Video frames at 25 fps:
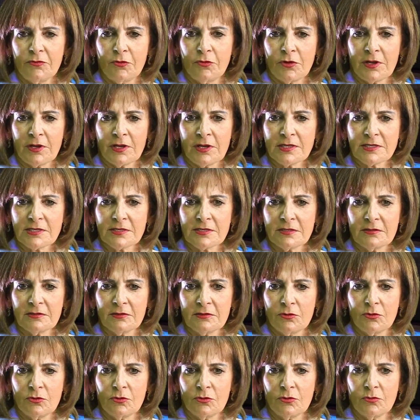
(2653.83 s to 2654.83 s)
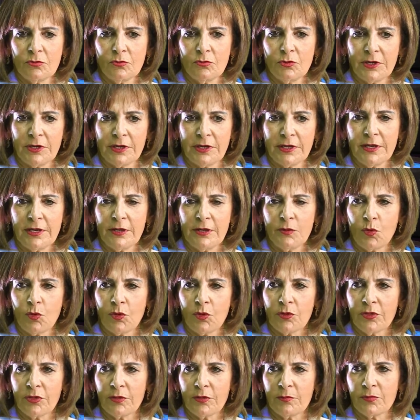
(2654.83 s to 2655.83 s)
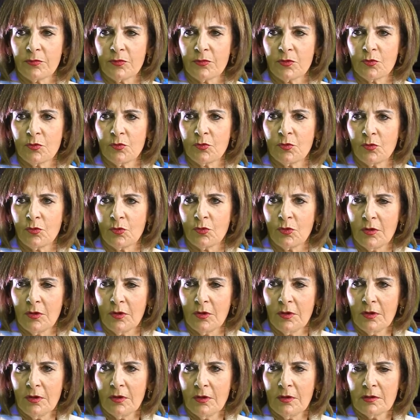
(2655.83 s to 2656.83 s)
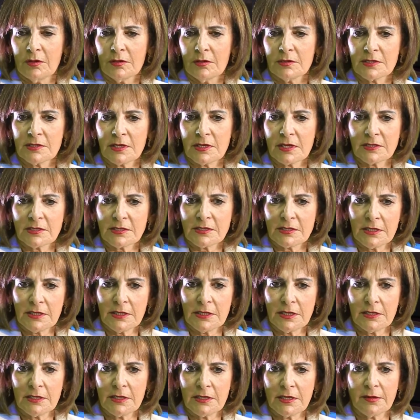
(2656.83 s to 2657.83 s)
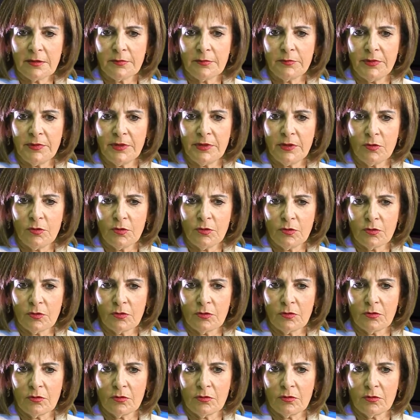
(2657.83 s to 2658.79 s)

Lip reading: And for us, you know, we really want them to succeed and be